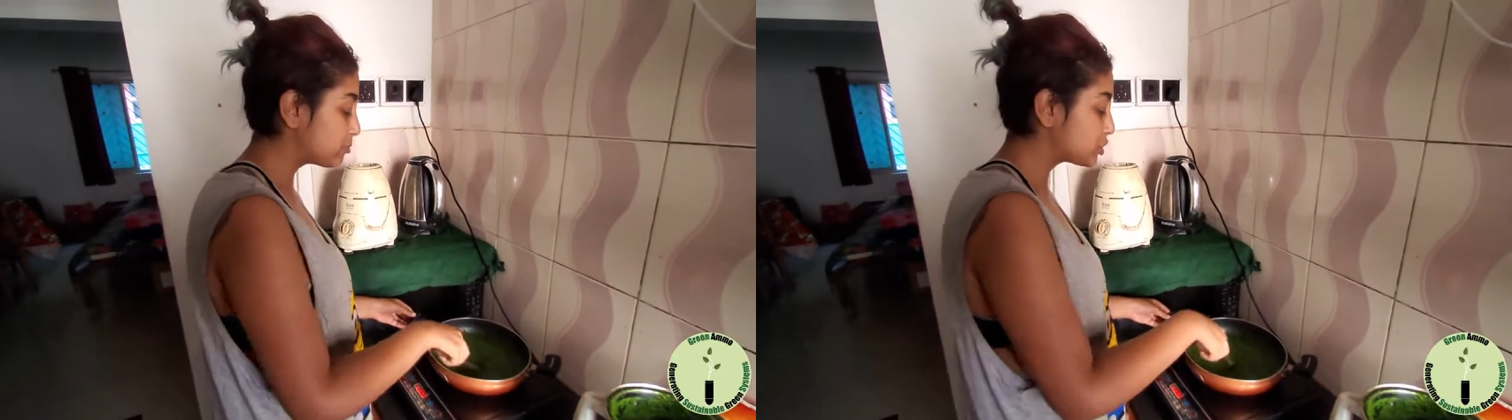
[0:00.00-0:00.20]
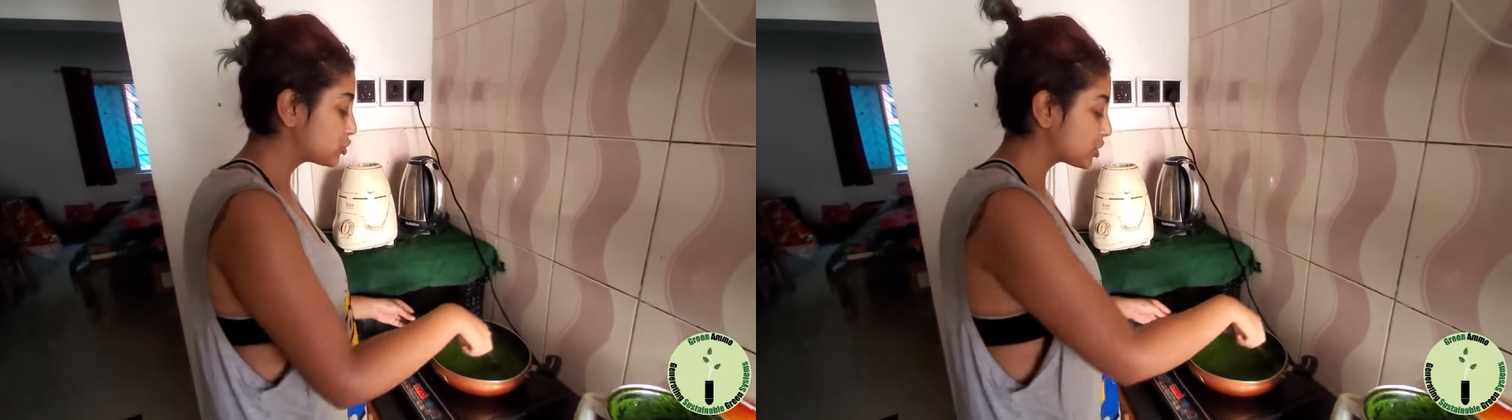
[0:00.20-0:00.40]

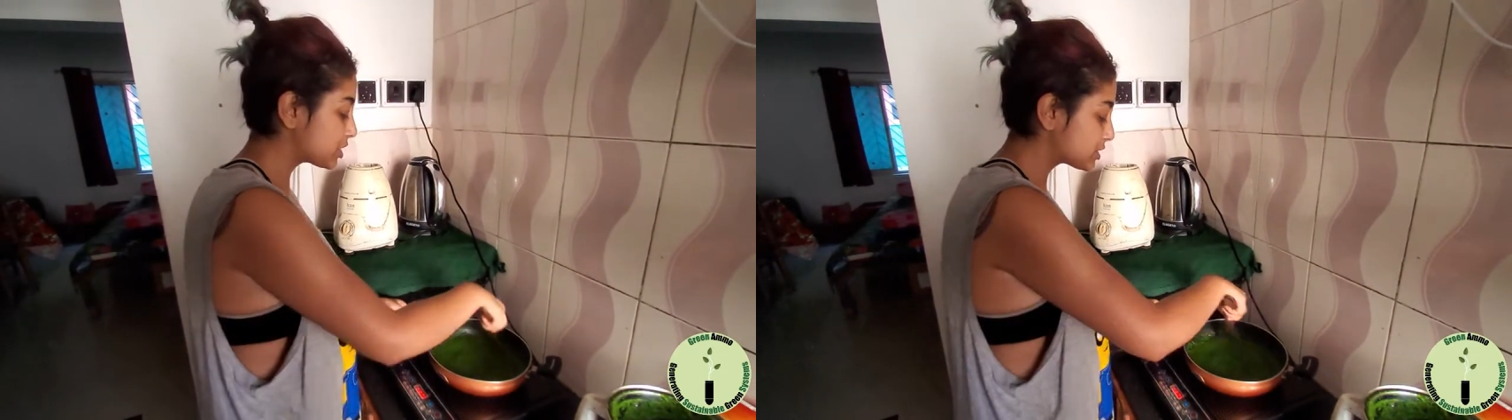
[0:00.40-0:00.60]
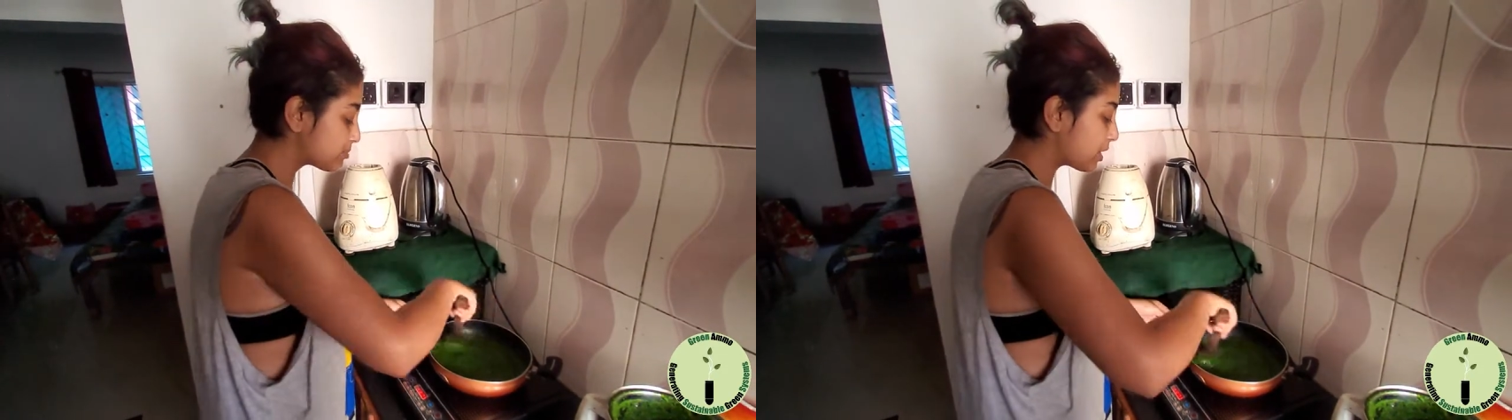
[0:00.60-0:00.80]
but
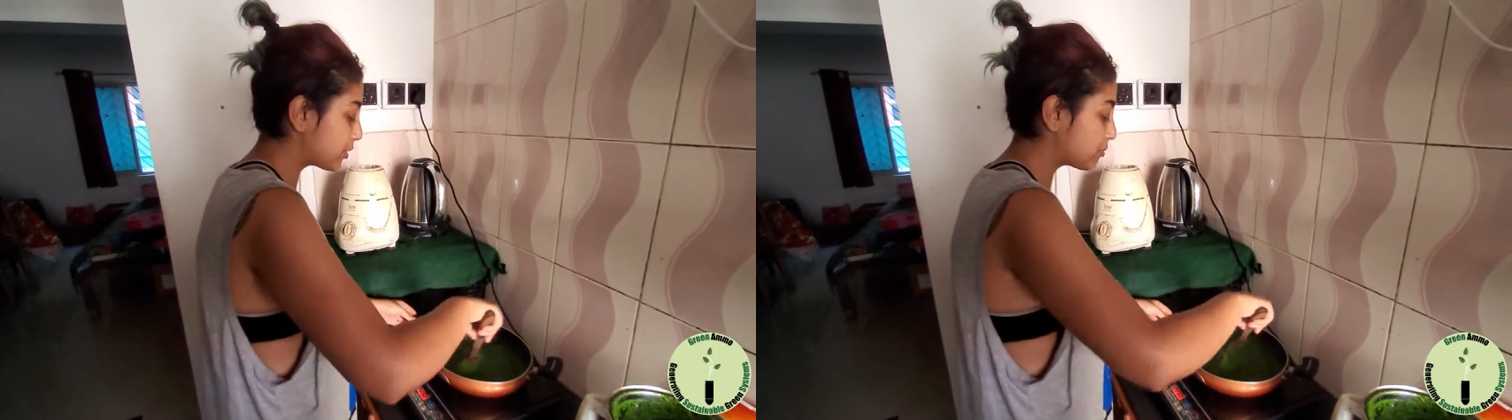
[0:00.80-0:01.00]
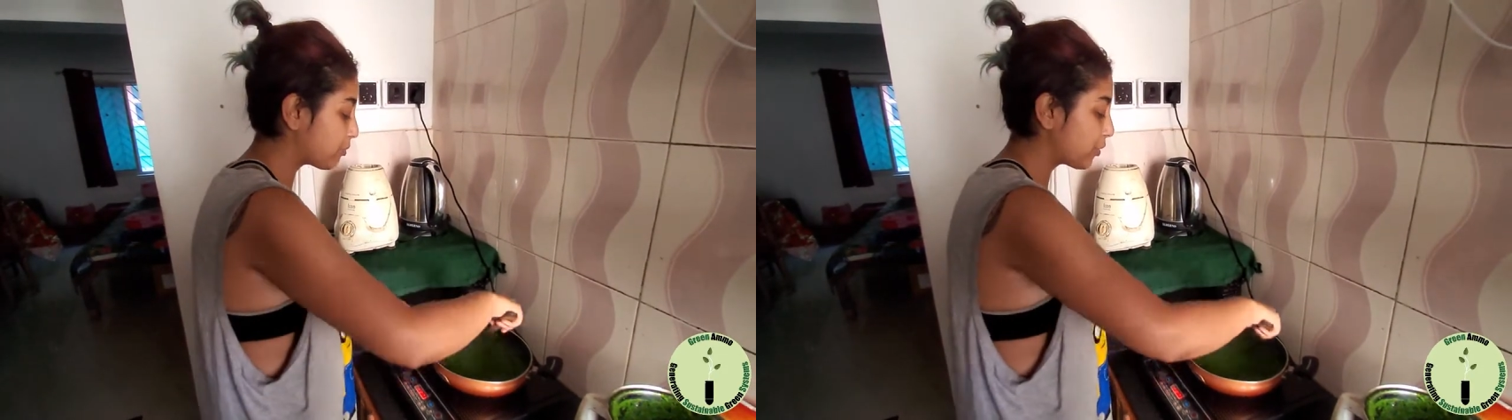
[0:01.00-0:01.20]
just make
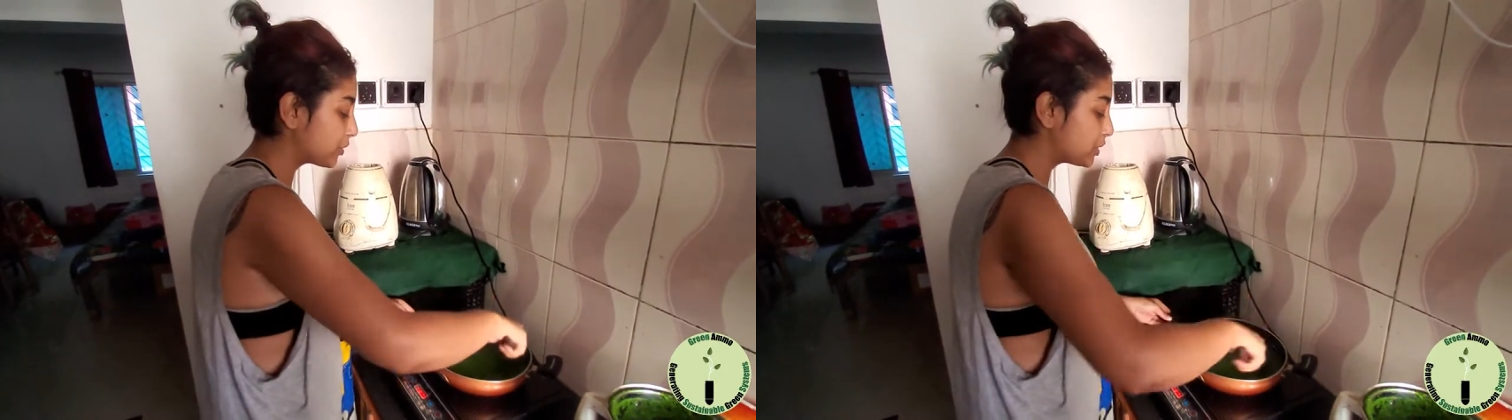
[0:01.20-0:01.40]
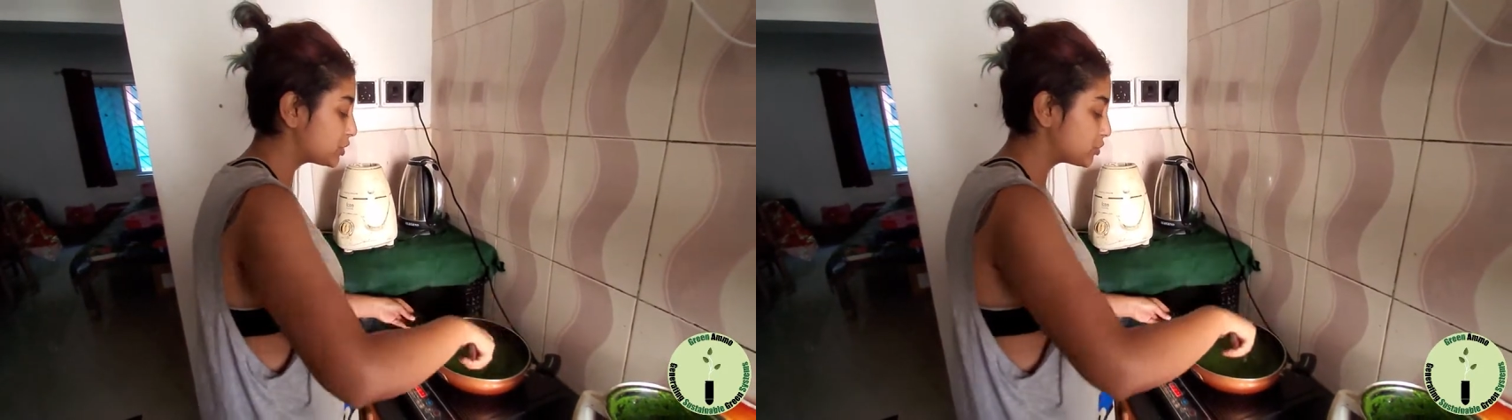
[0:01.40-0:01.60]
it a
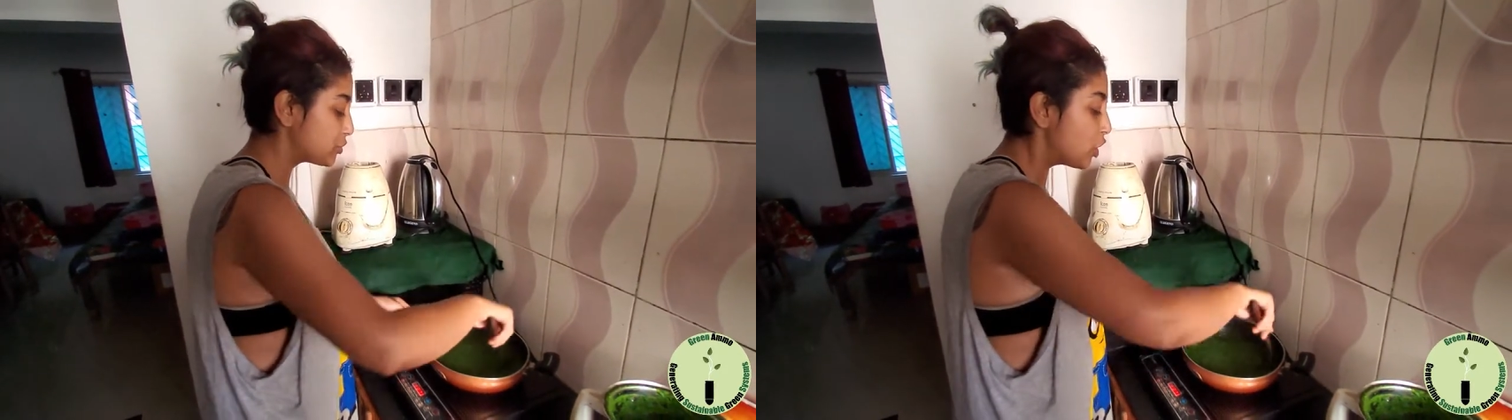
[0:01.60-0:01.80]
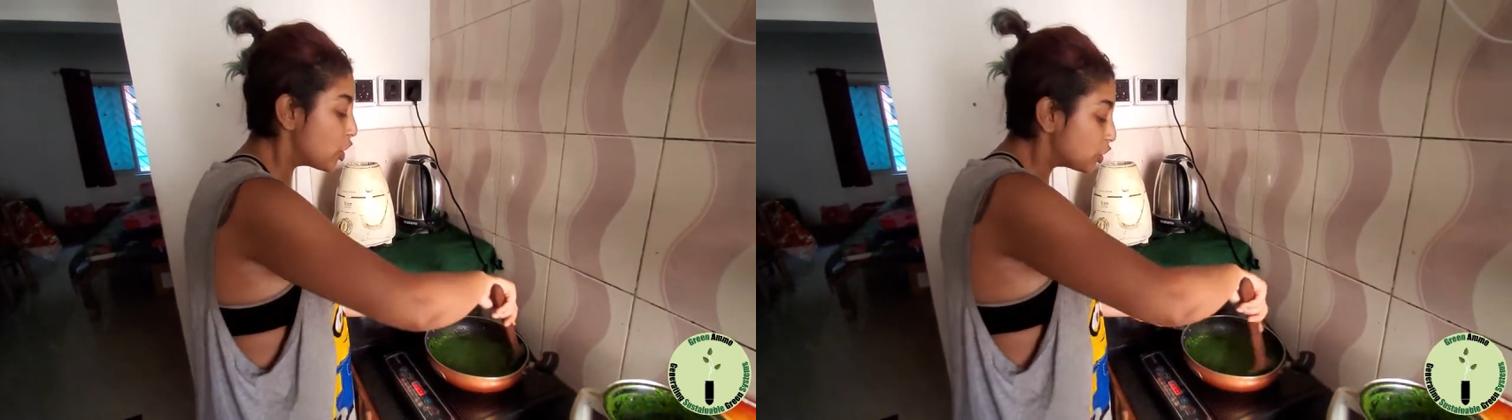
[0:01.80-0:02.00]
point that
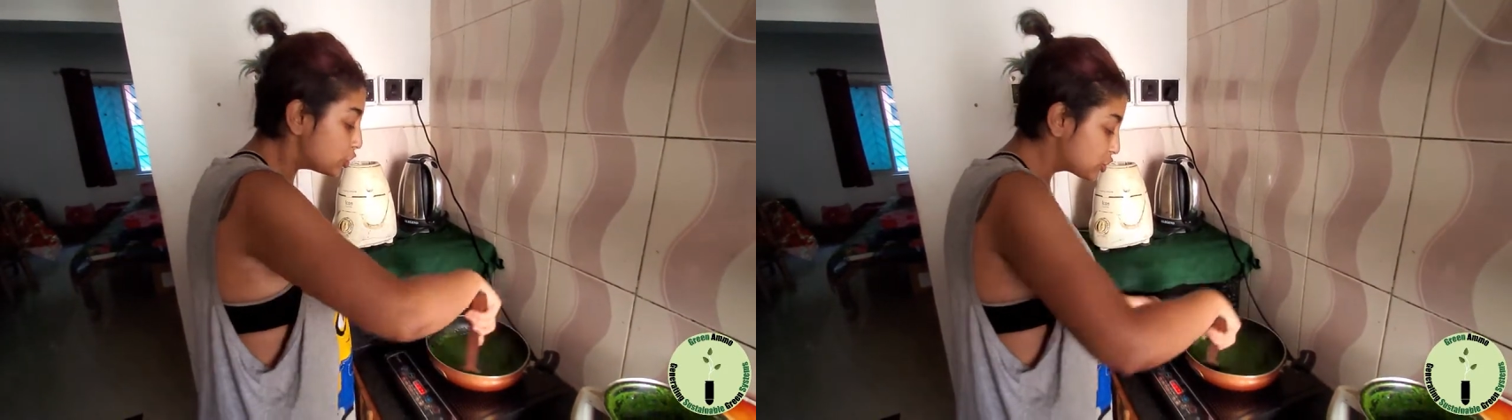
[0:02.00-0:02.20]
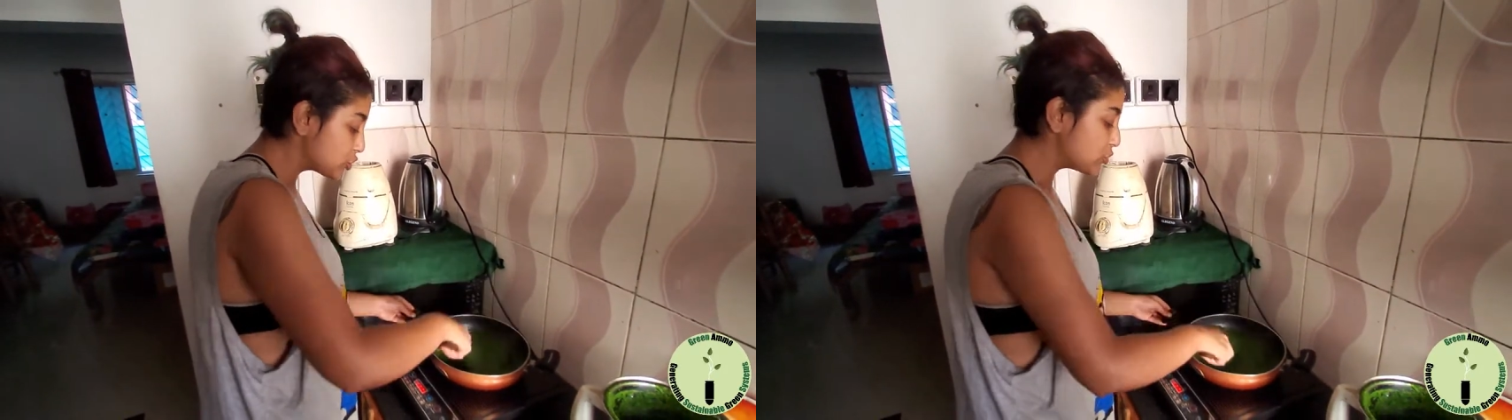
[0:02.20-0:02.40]
you
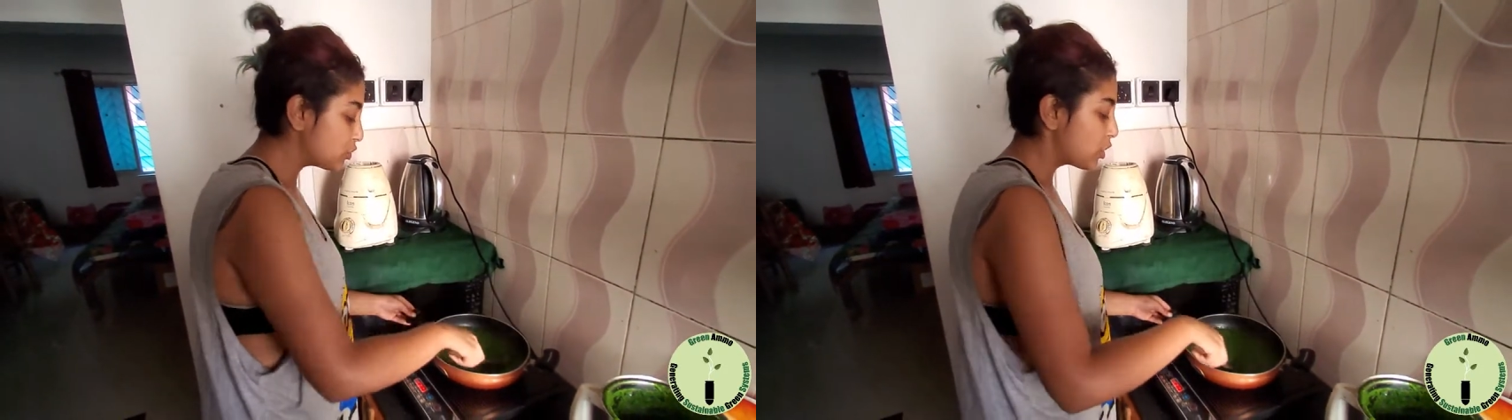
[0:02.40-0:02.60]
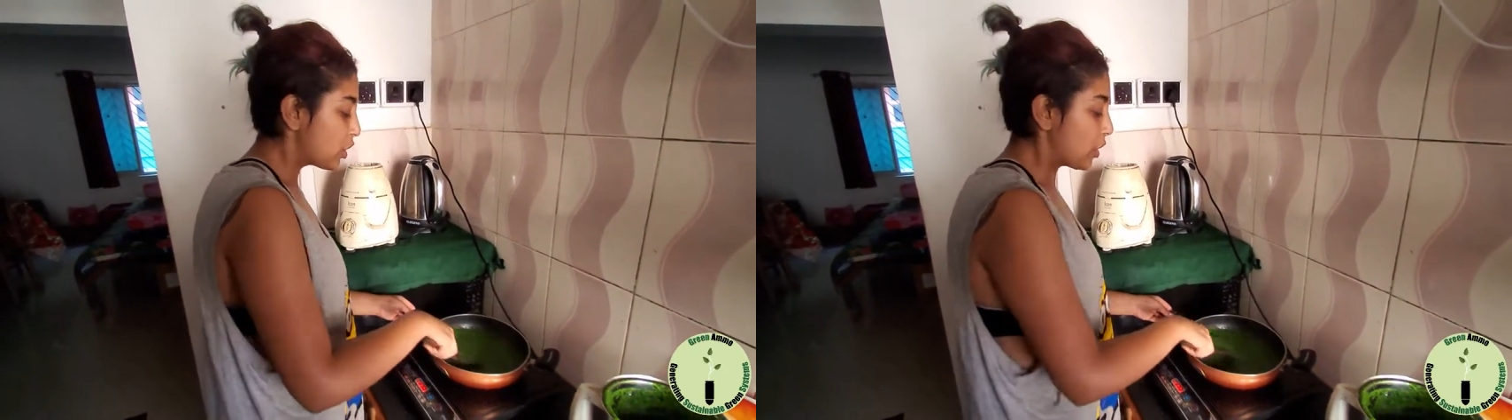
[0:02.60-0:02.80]
do